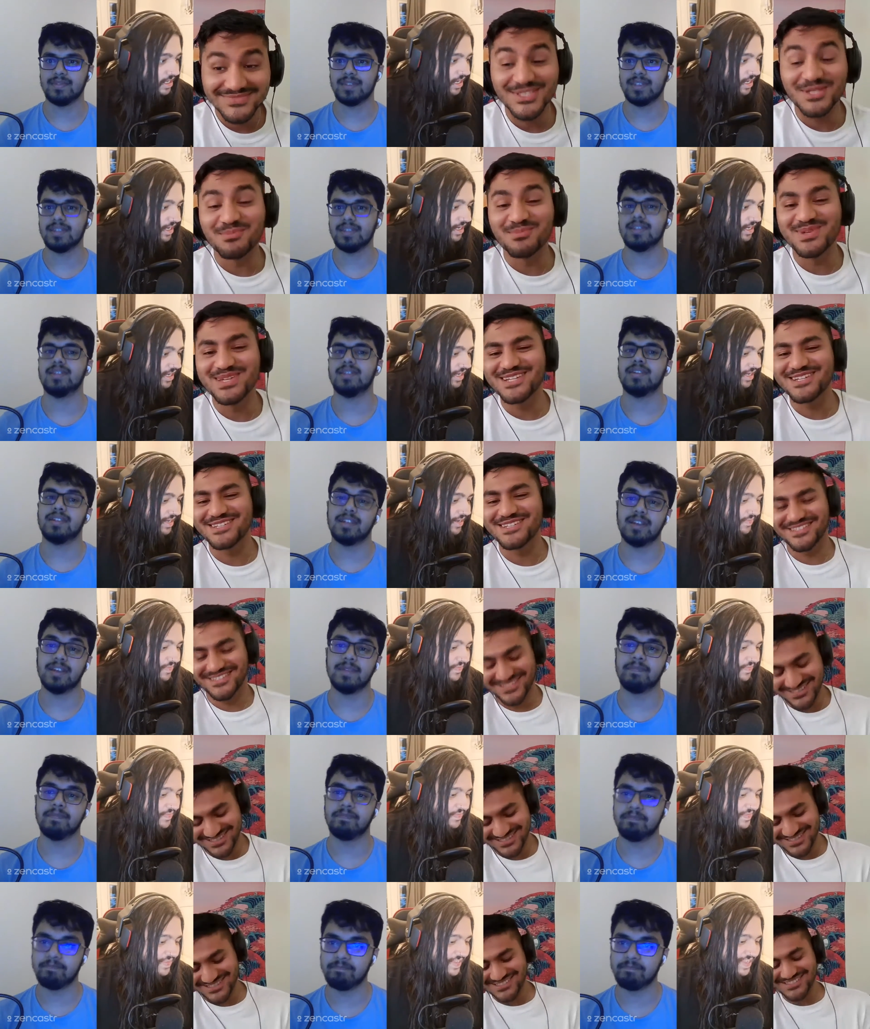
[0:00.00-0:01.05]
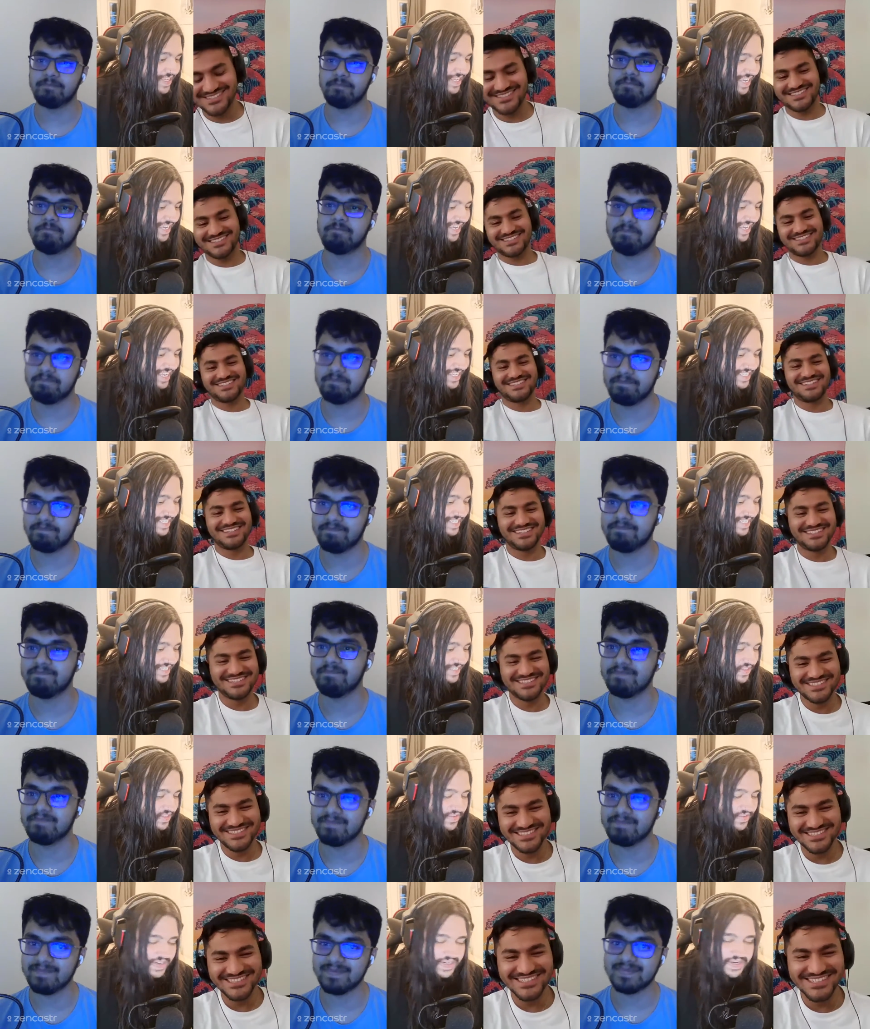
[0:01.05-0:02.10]
Speaker 1: The um, biggest.
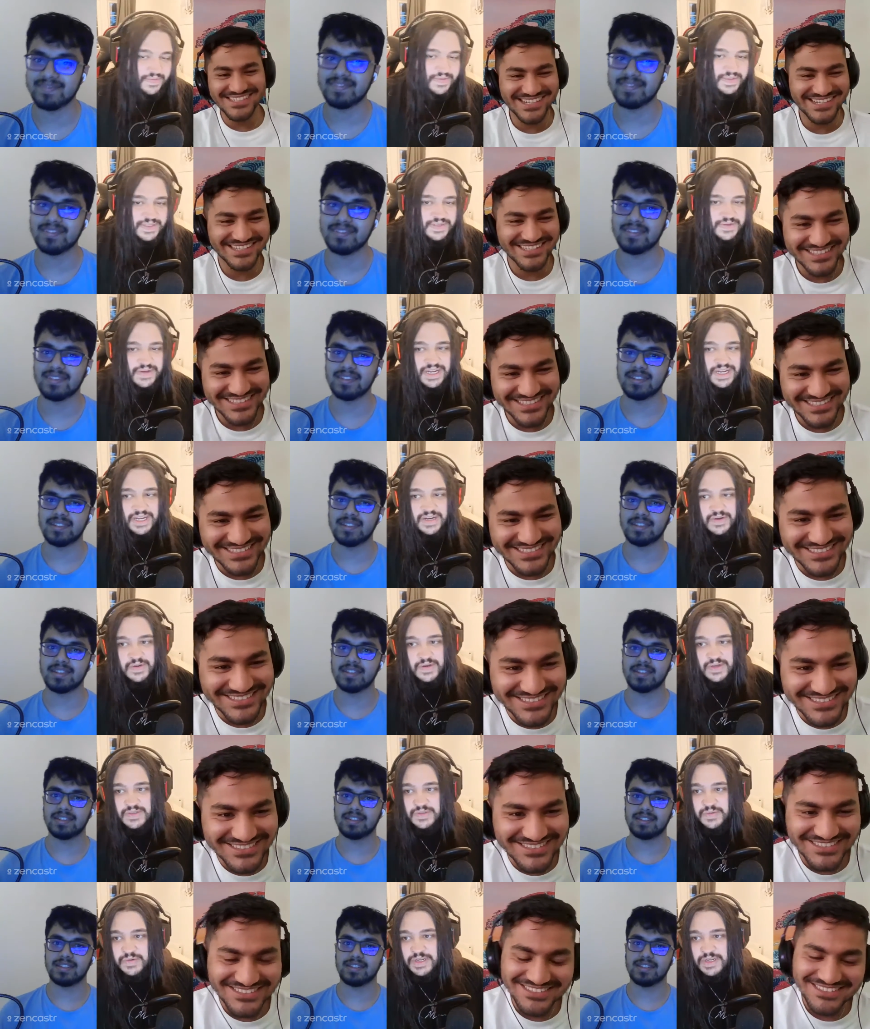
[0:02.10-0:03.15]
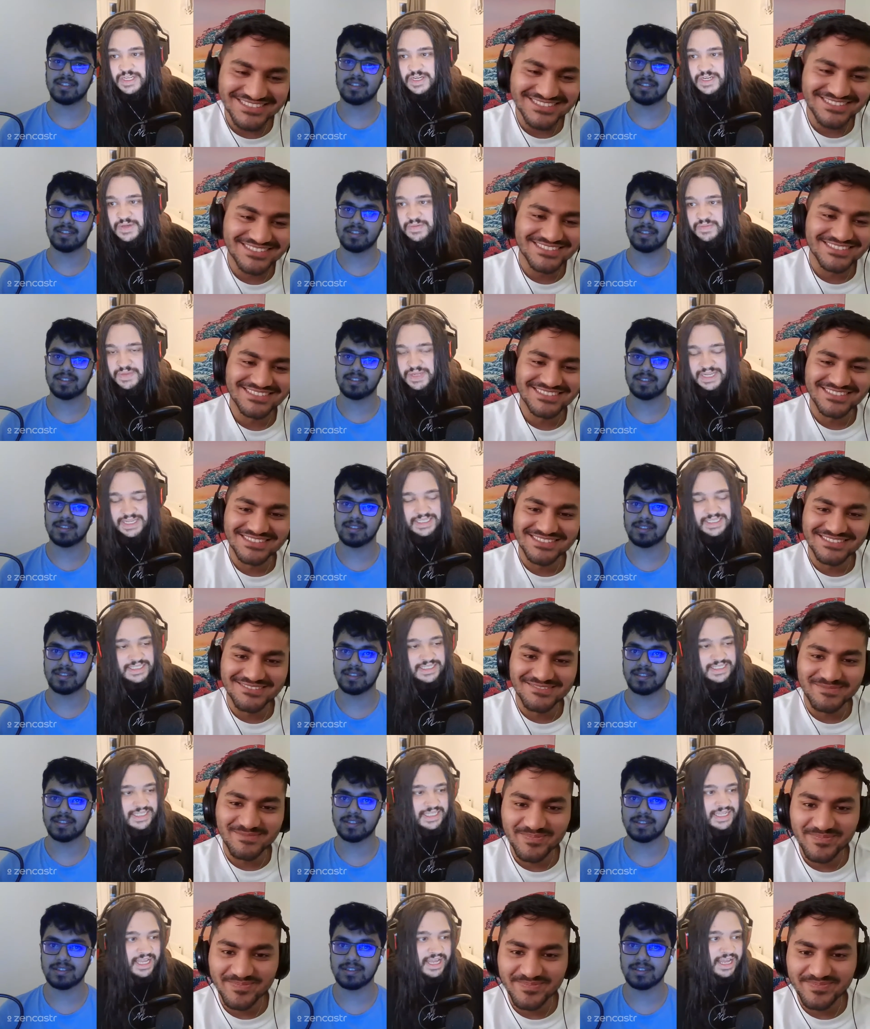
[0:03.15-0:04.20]
Season three coming to an end. We've got some really good
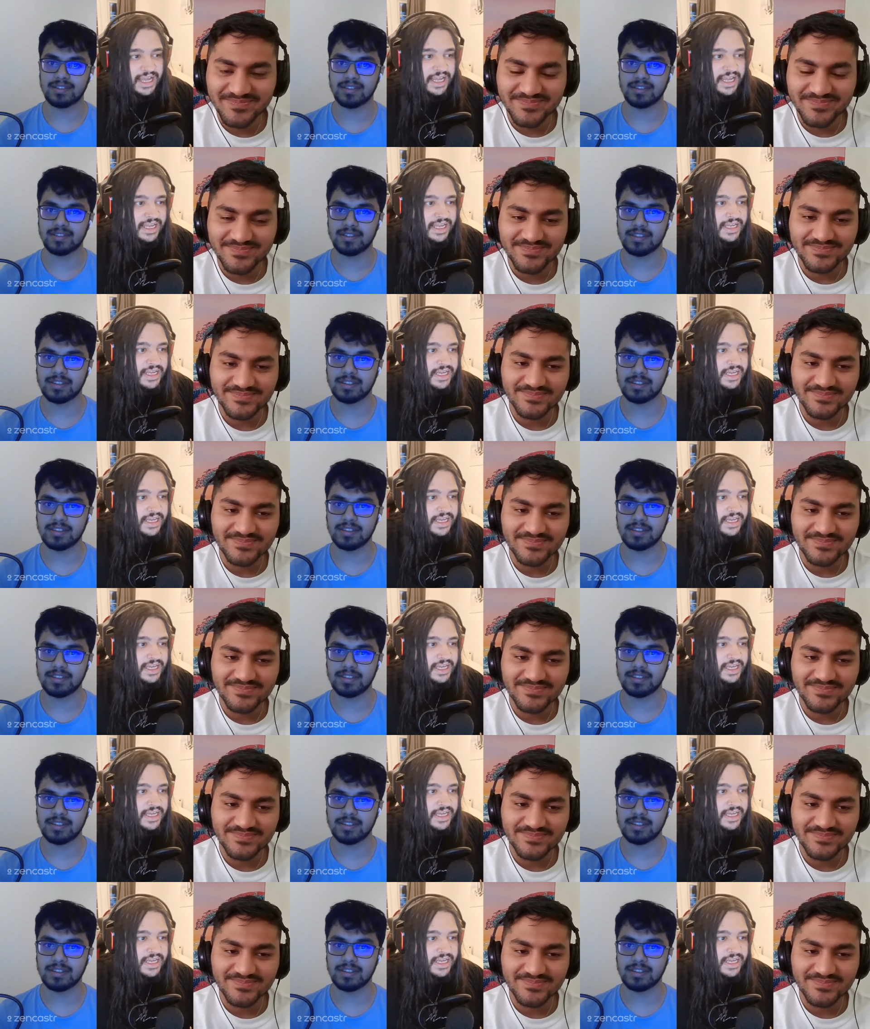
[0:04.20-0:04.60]
competitors in there.